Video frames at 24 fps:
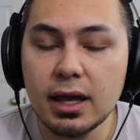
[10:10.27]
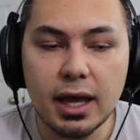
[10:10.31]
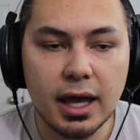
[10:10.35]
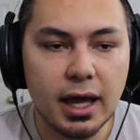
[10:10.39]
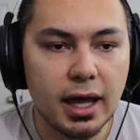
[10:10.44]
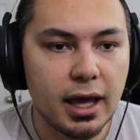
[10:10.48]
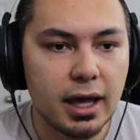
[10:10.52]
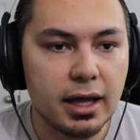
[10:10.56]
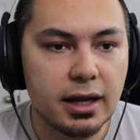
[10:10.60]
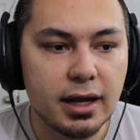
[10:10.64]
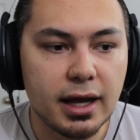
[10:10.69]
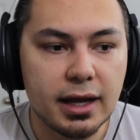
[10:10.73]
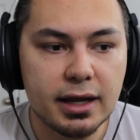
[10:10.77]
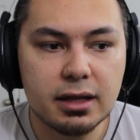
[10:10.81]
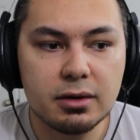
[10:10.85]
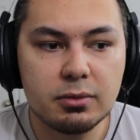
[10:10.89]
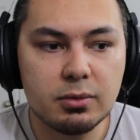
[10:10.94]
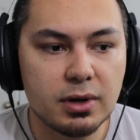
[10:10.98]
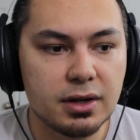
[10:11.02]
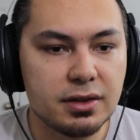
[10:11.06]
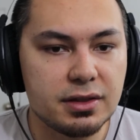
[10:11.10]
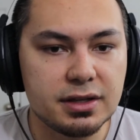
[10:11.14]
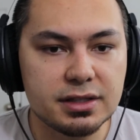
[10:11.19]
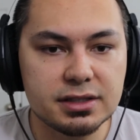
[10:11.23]
And I could
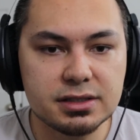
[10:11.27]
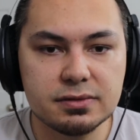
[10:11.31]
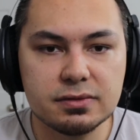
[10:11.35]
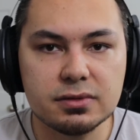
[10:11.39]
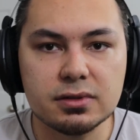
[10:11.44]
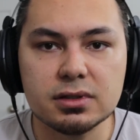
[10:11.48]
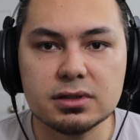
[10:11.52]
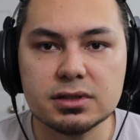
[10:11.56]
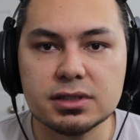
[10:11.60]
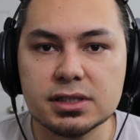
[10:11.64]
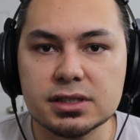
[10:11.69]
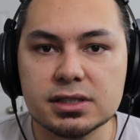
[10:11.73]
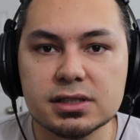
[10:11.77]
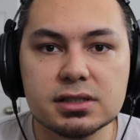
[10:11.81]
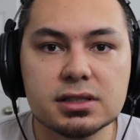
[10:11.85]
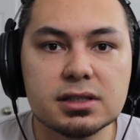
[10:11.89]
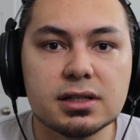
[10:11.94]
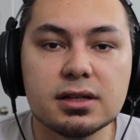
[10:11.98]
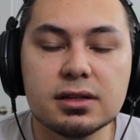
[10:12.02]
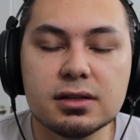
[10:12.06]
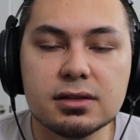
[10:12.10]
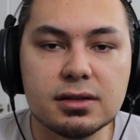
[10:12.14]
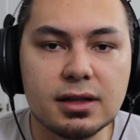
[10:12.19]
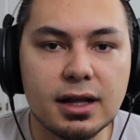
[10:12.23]
wear these for
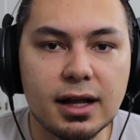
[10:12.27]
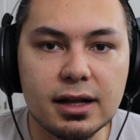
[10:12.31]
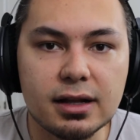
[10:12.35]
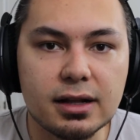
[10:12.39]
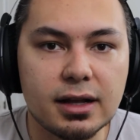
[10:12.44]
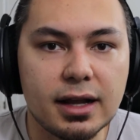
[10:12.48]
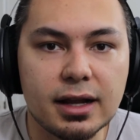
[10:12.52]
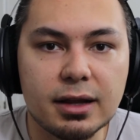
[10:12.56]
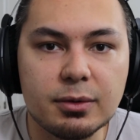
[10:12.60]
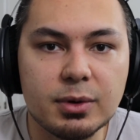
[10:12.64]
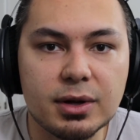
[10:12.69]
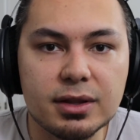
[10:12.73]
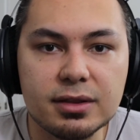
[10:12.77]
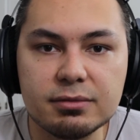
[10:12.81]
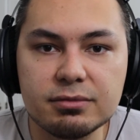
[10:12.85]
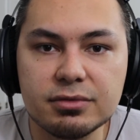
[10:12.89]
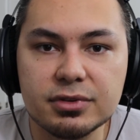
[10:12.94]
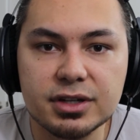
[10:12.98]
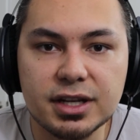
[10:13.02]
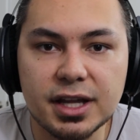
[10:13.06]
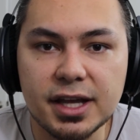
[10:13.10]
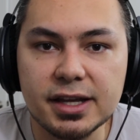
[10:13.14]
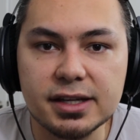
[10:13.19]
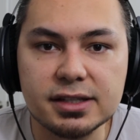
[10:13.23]
I could wear them
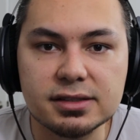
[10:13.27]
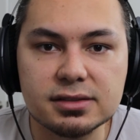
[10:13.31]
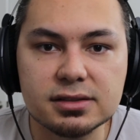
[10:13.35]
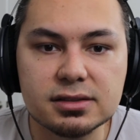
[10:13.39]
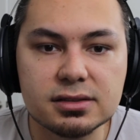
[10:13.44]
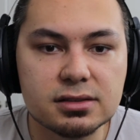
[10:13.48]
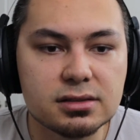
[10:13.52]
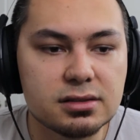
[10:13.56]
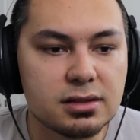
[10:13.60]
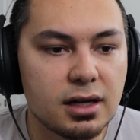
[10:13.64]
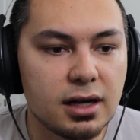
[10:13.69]
for days.